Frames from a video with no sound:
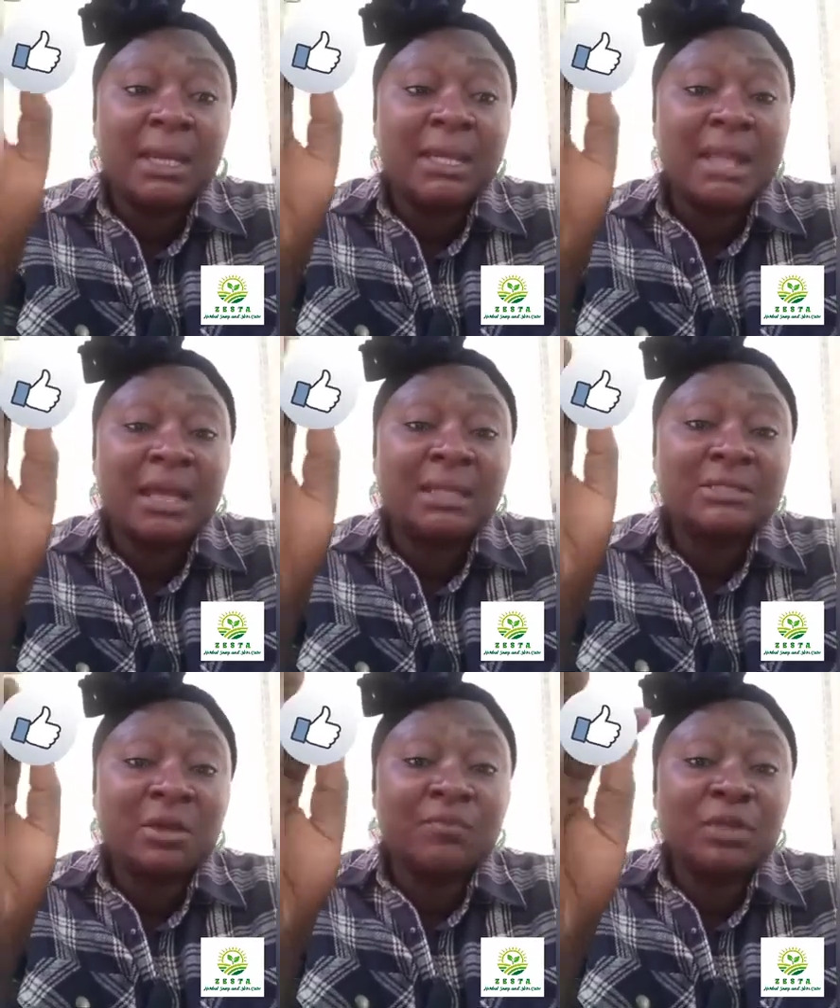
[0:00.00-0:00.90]
Now,
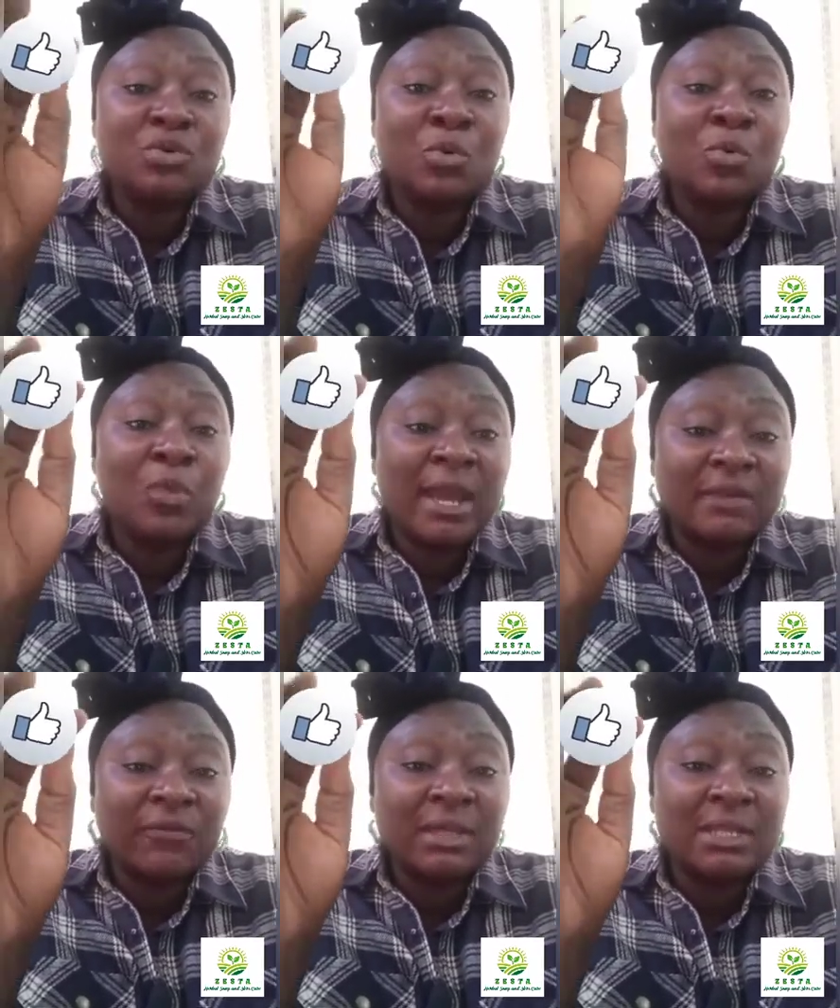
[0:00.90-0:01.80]
instead of me to
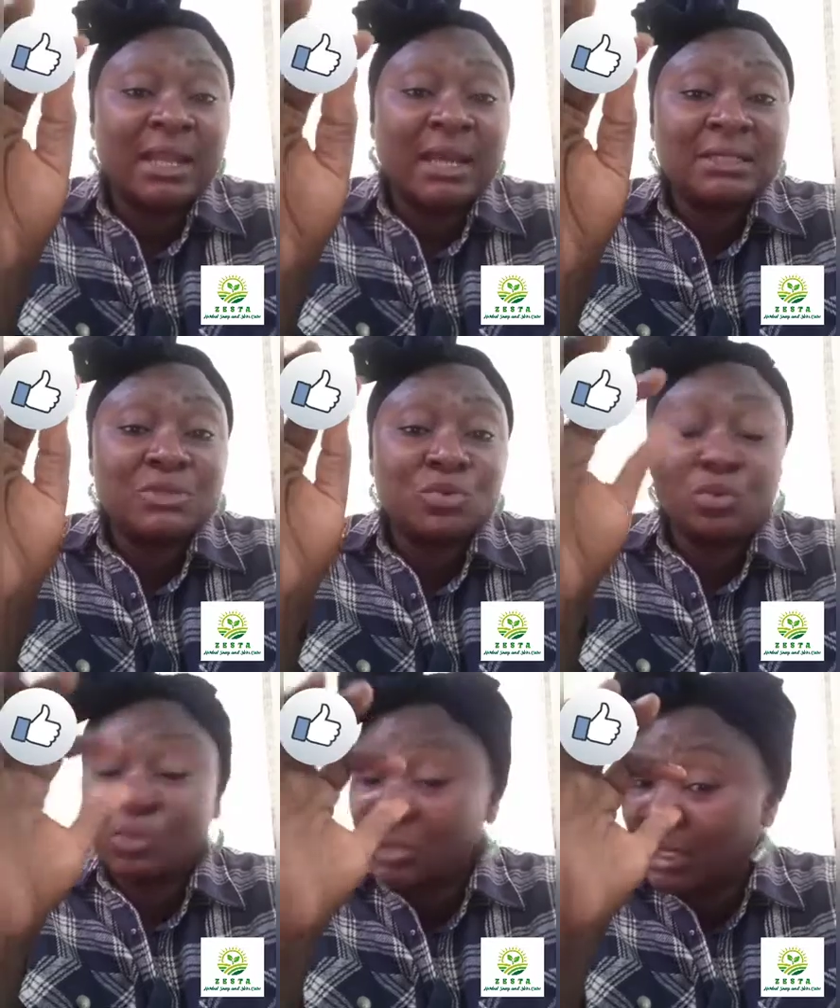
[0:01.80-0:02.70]
wait for the next
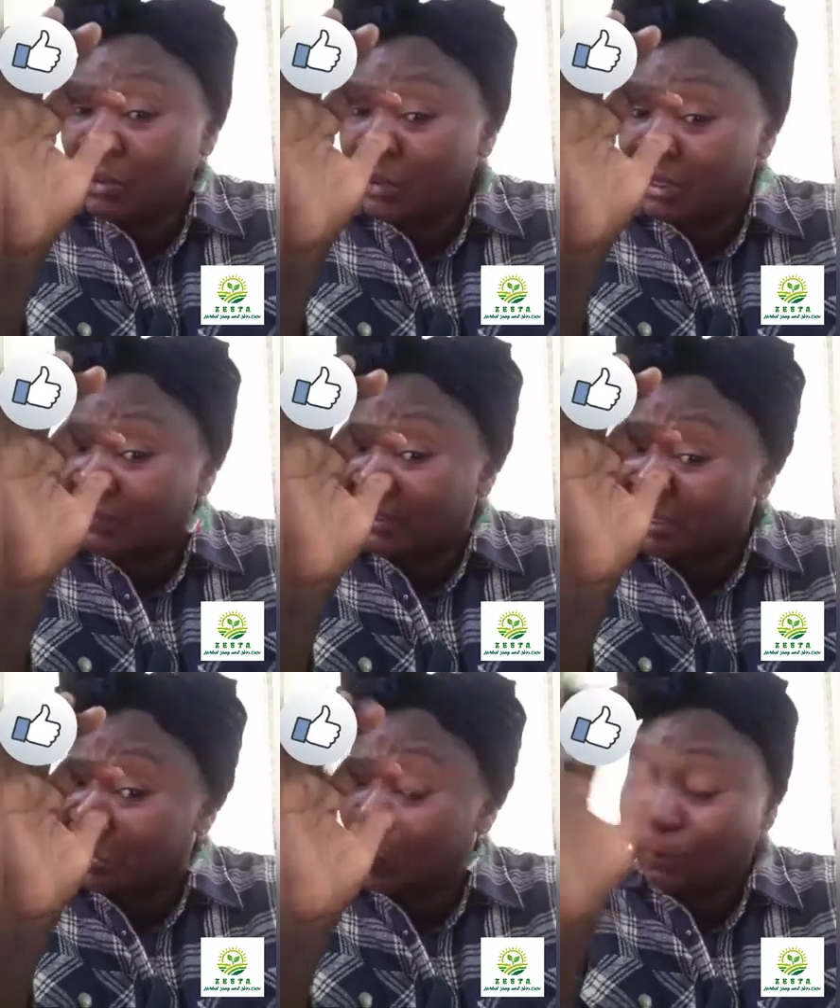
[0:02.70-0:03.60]
2 to 3 weeks for
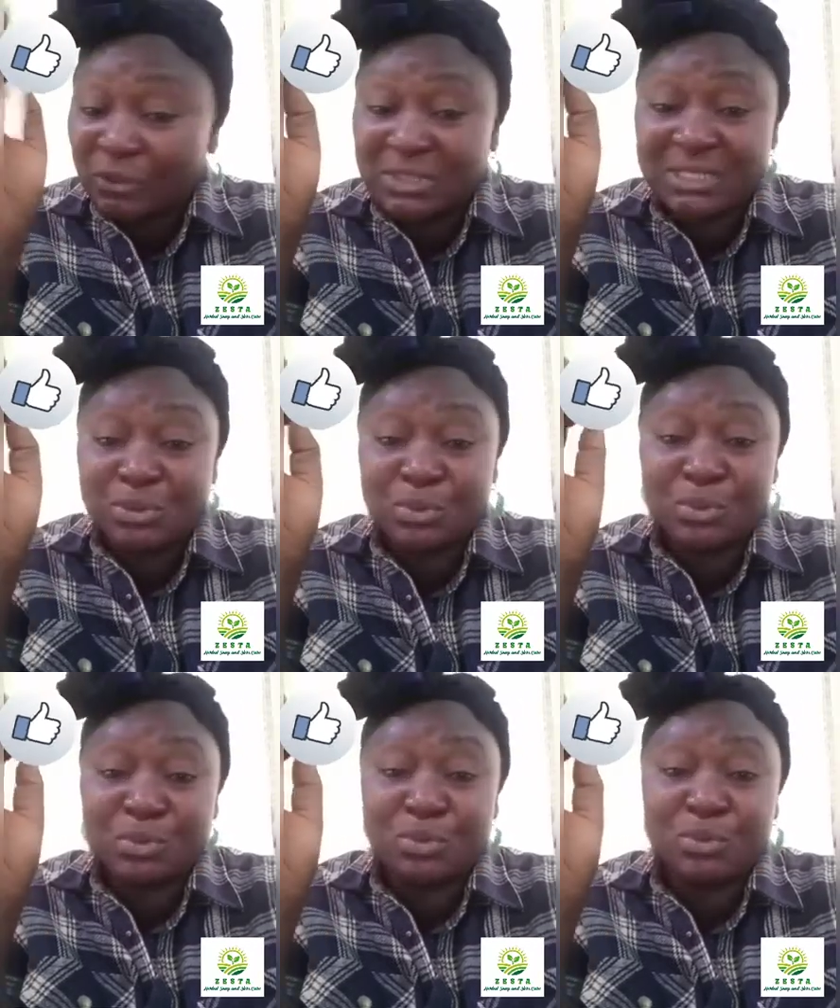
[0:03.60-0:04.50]
this soap
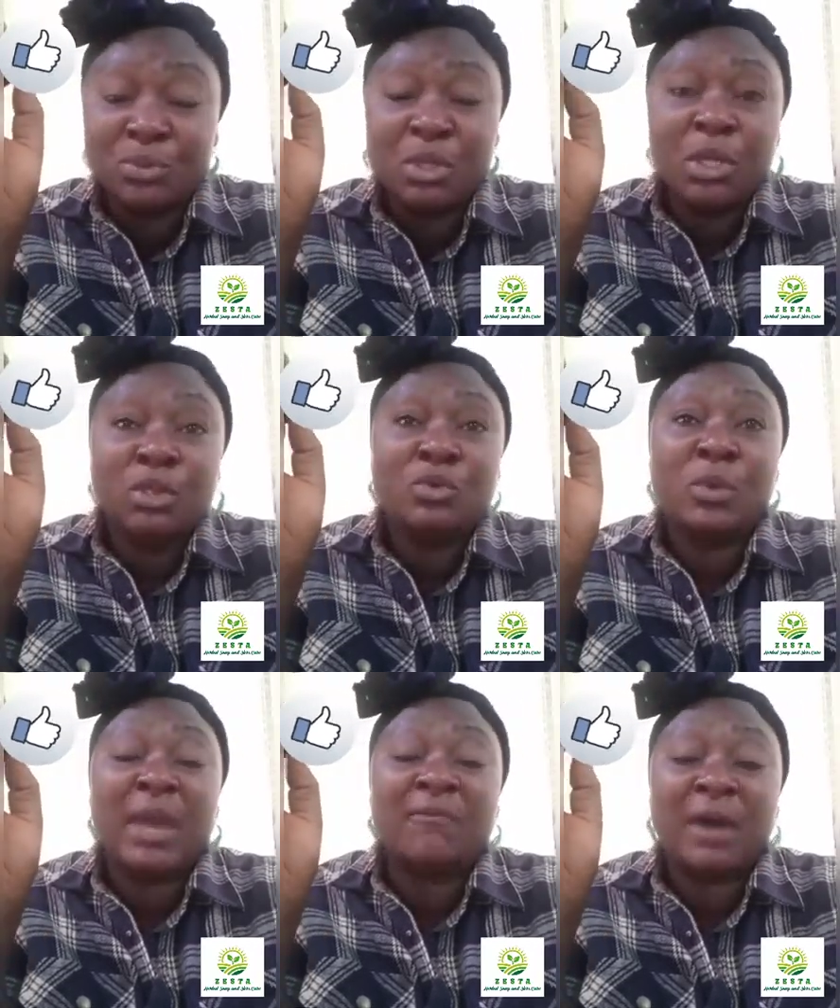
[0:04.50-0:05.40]
to
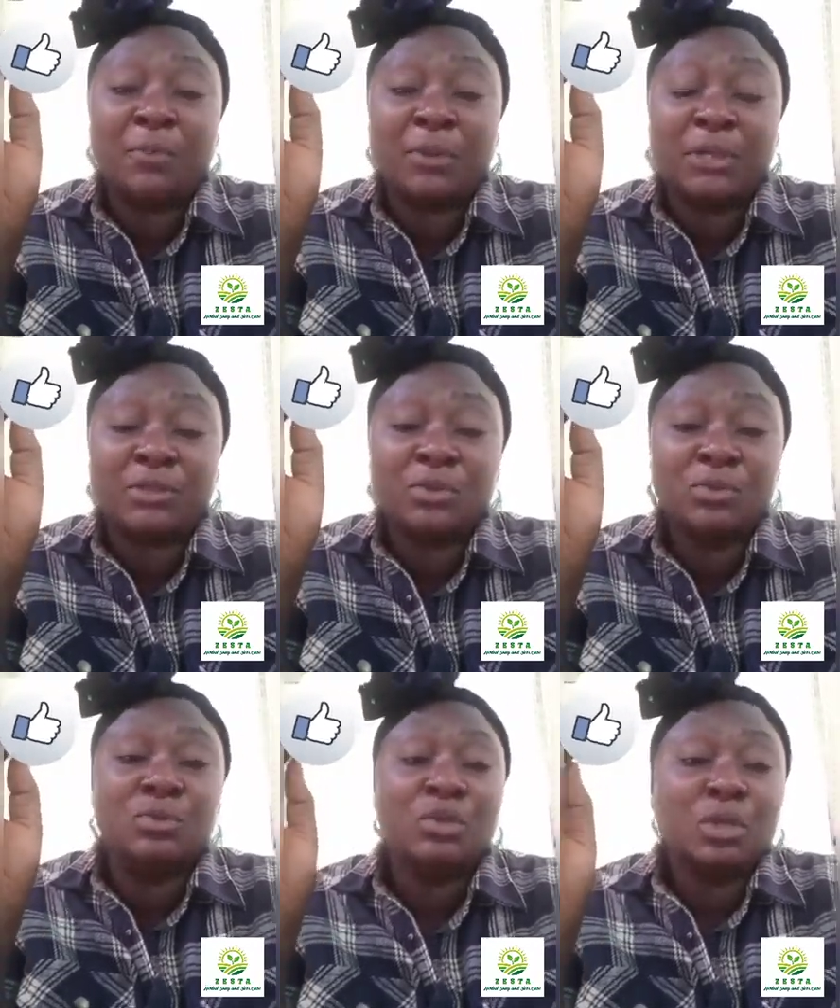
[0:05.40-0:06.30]
evaporate,
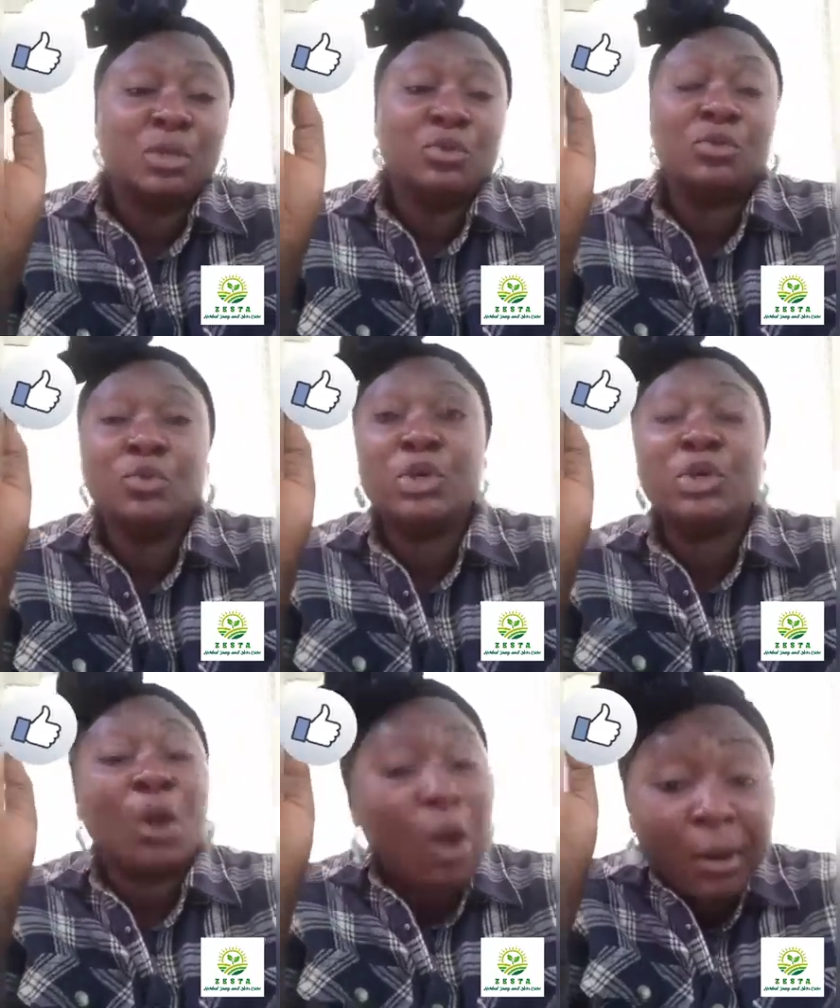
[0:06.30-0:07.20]
to
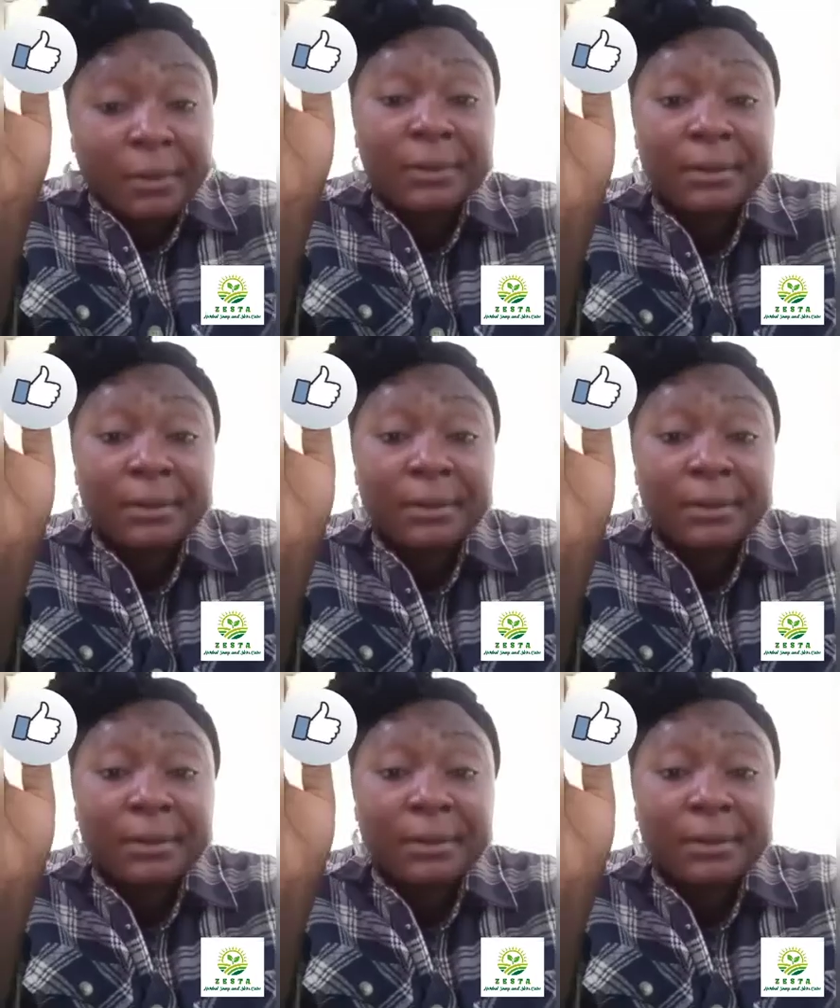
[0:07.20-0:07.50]
cure,